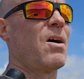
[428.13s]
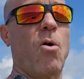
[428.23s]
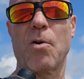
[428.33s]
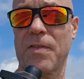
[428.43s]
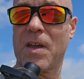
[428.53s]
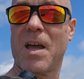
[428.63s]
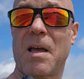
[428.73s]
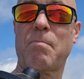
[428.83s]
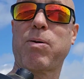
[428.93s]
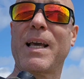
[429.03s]
ordered the
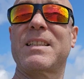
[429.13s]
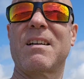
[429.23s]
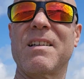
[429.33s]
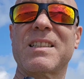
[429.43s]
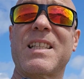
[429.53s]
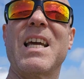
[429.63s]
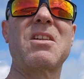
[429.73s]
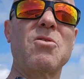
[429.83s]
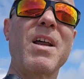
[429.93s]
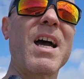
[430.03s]
place I'm gonna stay
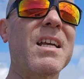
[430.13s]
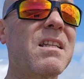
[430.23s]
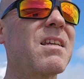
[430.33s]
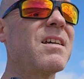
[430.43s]
tonight,